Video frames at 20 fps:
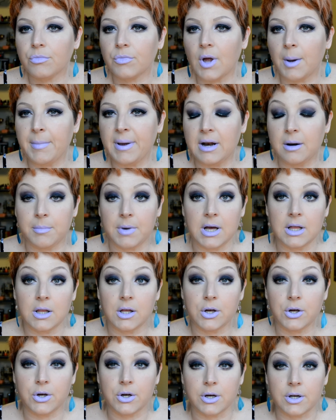I mean, it might
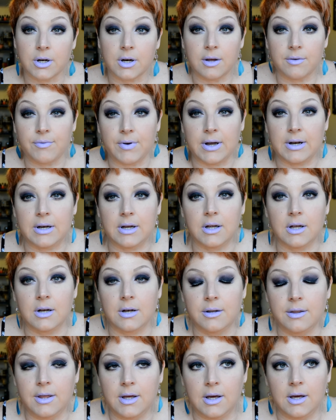look good if I
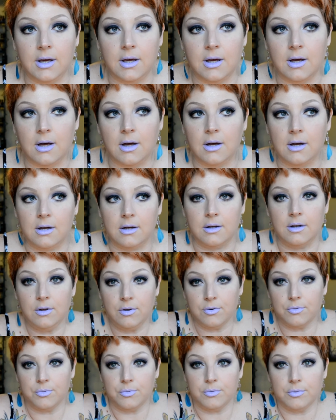did
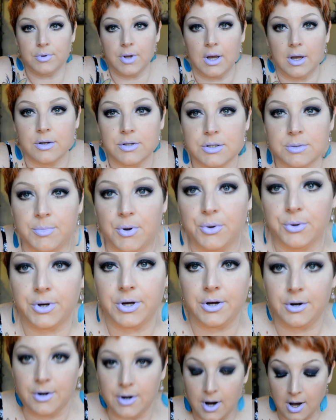the like a
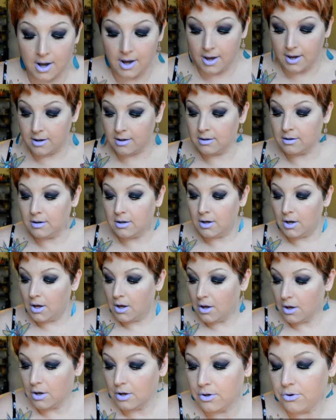smokier eye.
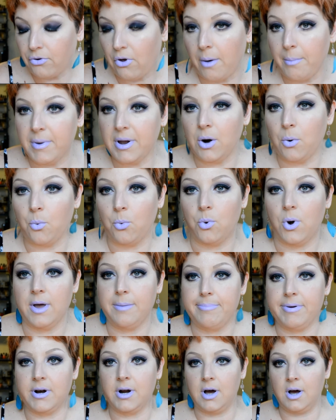So I'm gonna
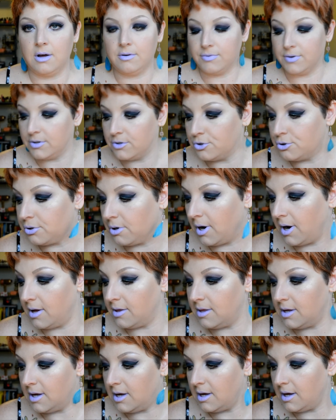wipe it off and try
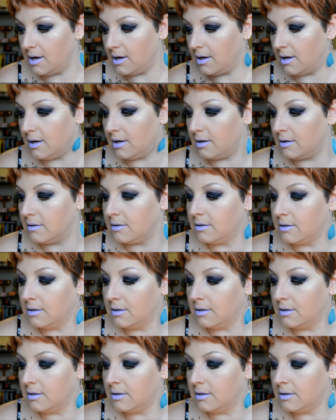the